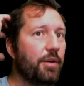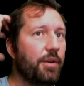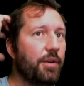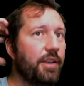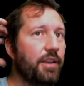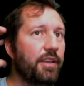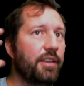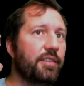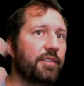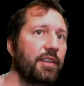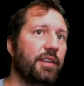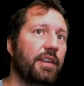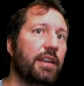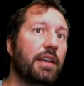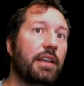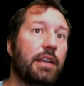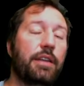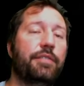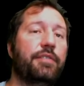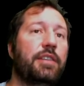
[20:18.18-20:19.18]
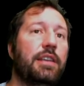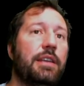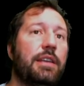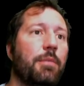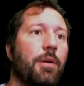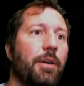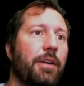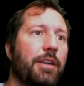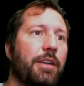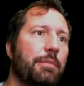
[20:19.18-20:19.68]
is an NFT
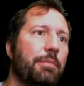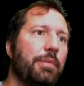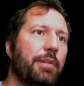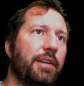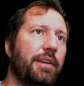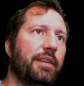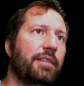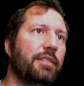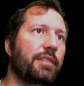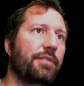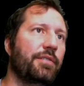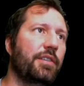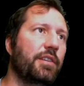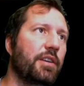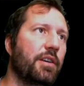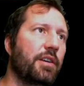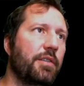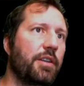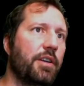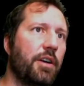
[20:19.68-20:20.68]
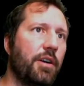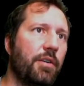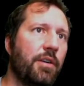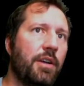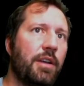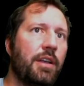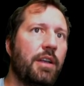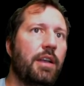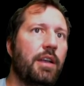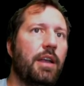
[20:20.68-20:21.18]
marketplace, if you don't know
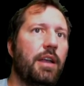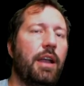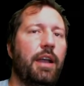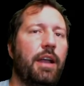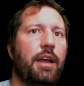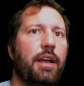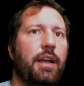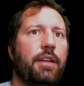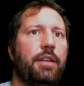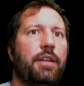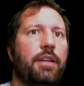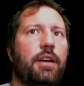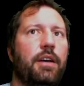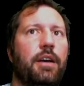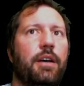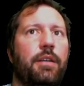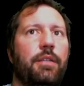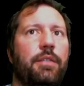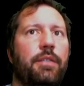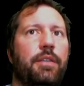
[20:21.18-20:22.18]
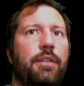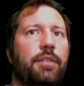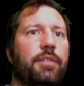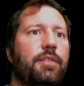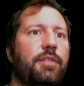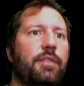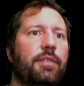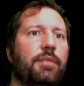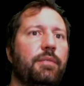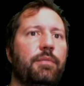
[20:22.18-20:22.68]
and uh,
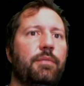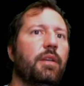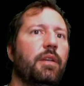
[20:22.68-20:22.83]
there's